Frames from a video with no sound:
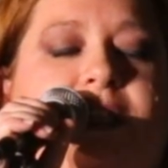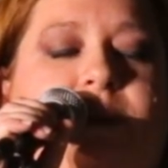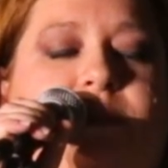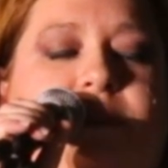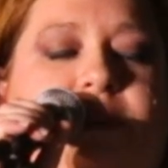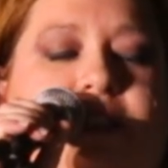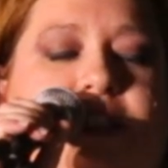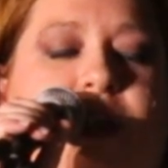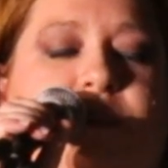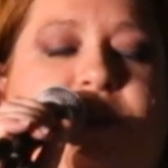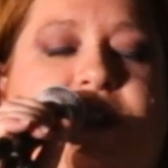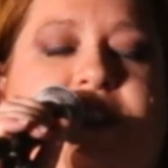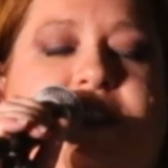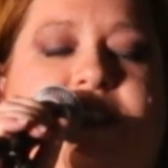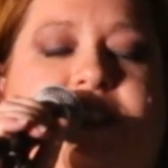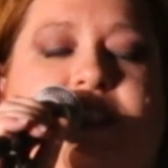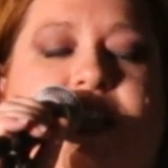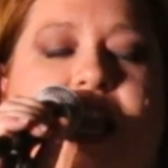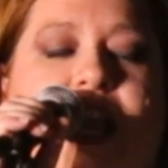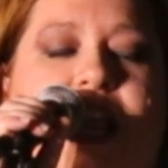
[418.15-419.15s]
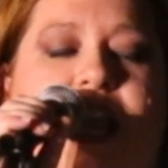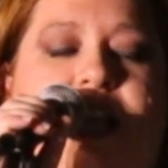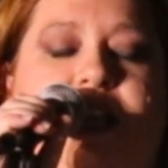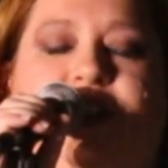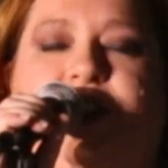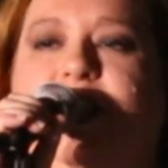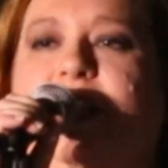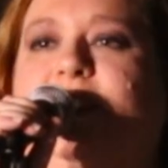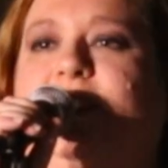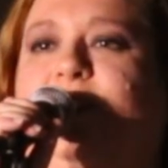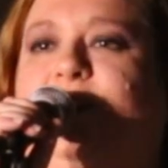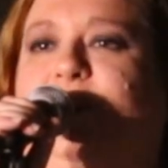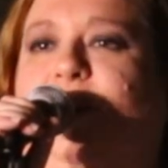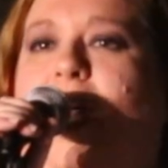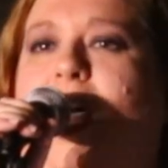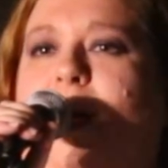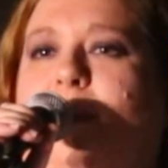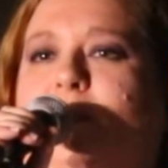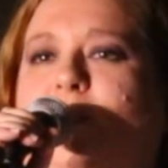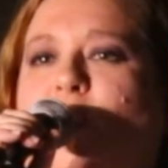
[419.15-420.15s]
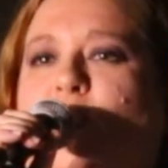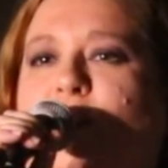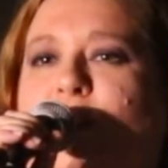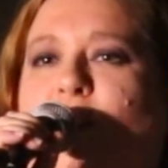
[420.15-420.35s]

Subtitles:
coming to the stage is from New